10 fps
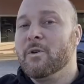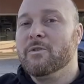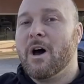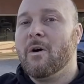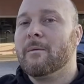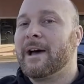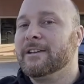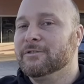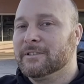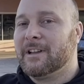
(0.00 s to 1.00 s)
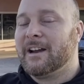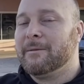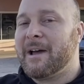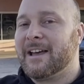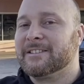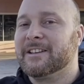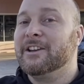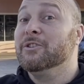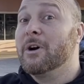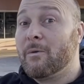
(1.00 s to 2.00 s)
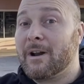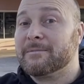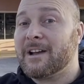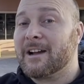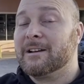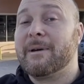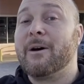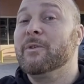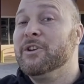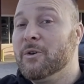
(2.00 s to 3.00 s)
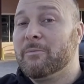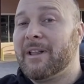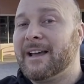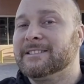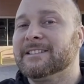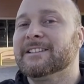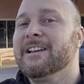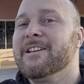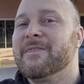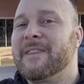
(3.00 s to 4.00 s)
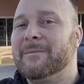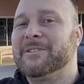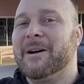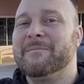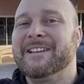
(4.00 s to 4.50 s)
know about using laundromats and you know what I'm talking about with new appliances, thumbs up.